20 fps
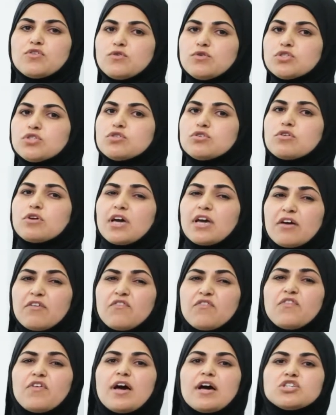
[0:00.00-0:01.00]
you to
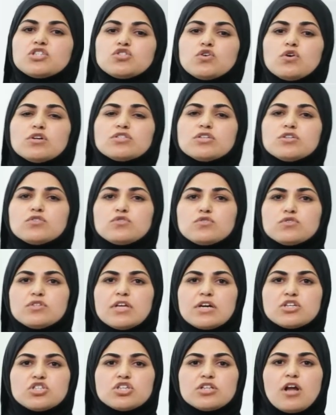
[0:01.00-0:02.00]
give a short
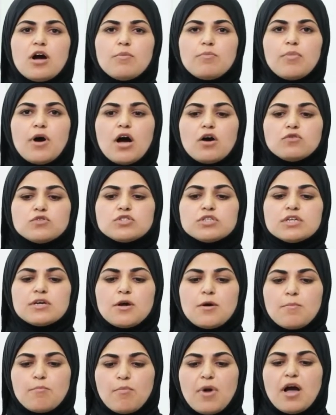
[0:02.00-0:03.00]
introduction about
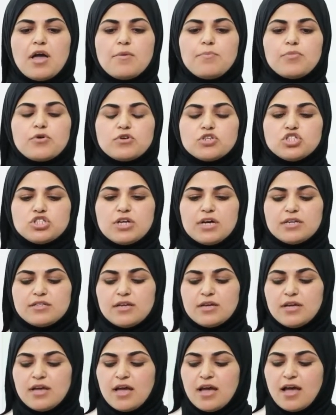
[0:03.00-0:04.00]
my project.
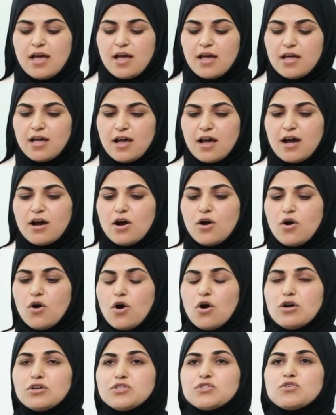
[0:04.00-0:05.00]

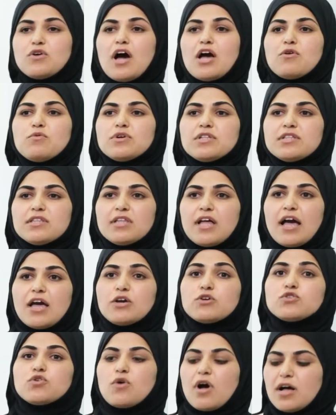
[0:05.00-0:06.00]
Also, I would
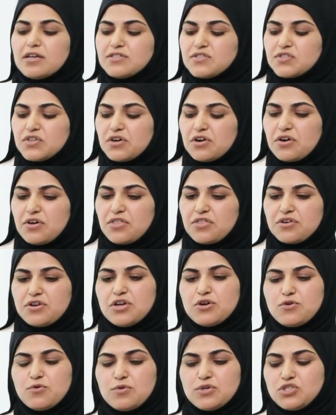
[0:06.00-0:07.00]
like to answer
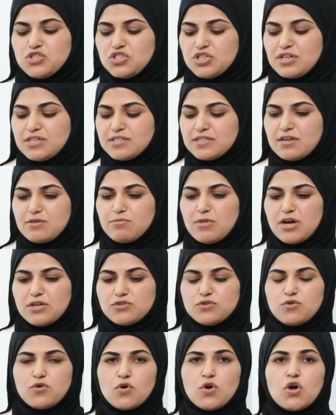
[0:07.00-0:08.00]
3 questions in my
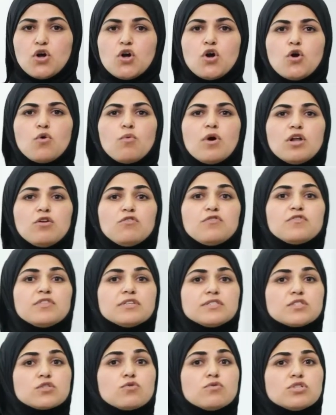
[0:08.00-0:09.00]
talk. One of
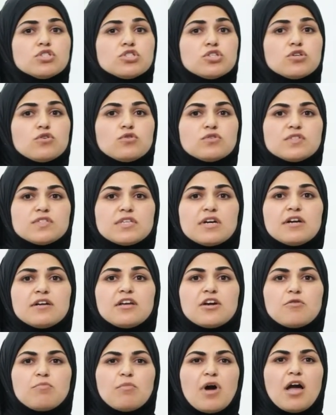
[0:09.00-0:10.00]
these questions
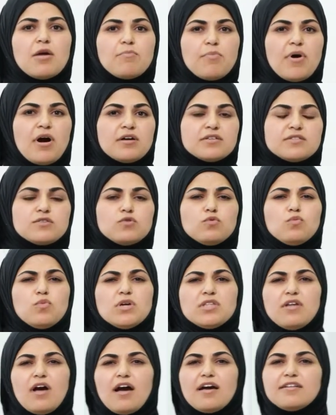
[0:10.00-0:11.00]
concerning my past,
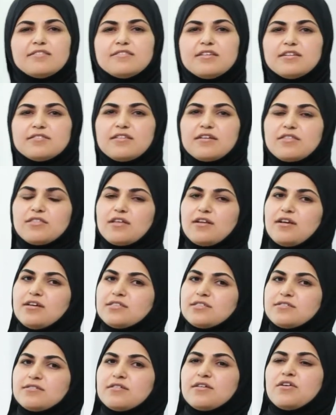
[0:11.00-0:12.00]
what I did in the
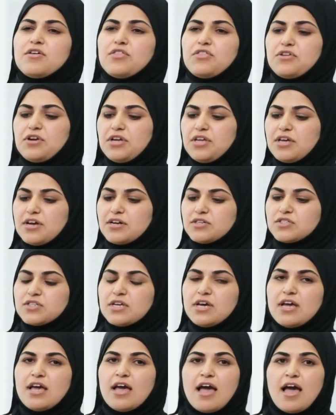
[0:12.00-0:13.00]
last 3 years.
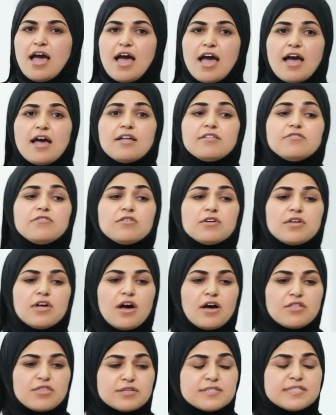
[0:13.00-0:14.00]
And
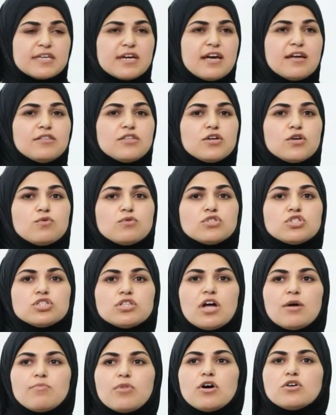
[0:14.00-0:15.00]
second question
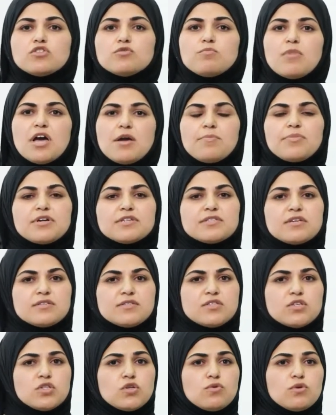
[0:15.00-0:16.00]
about my present
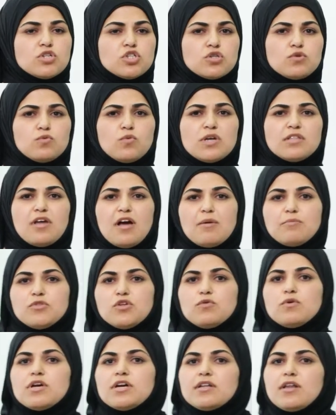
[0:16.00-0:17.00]
situation, what I'm
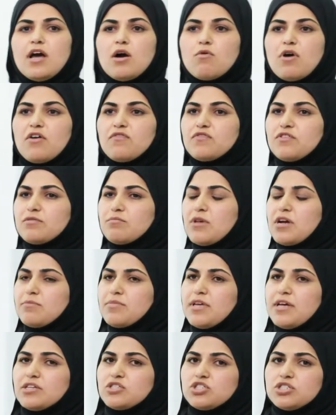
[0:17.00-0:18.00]
doing now after my
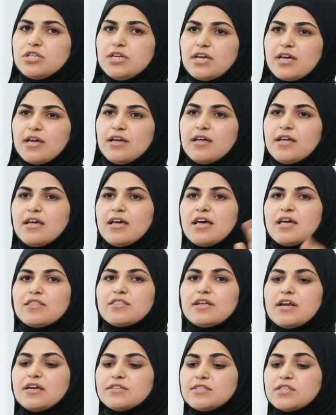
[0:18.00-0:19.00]
PhD.
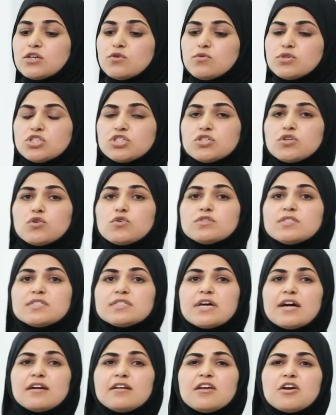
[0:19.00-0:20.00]
The last question
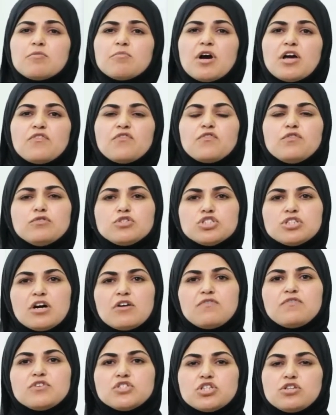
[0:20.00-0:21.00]
concerning my future
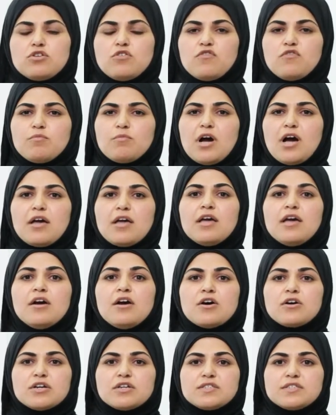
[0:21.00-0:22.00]
vision of my
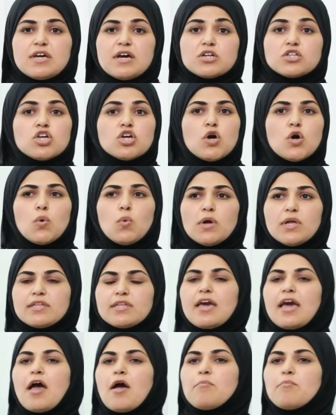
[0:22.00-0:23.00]
research, what
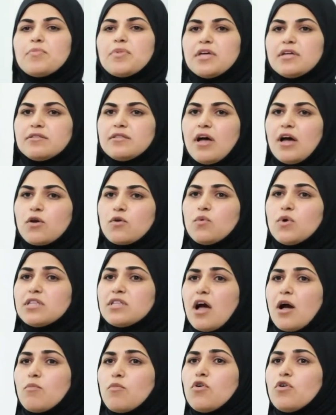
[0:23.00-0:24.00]
can be done, what
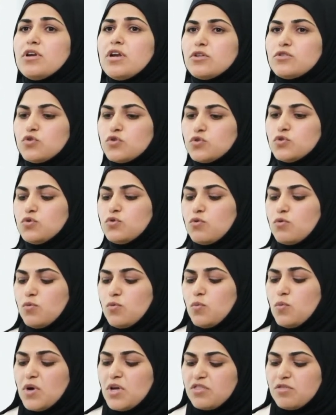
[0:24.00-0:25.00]
I'm going to do
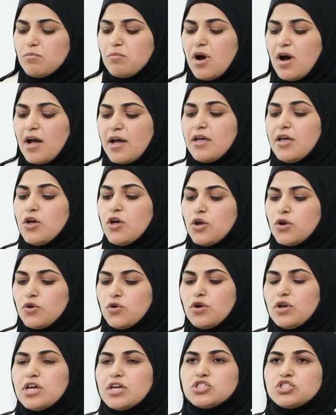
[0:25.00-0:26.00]
with my
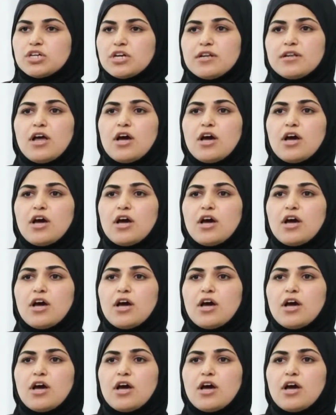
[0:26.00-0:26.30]
knowledge in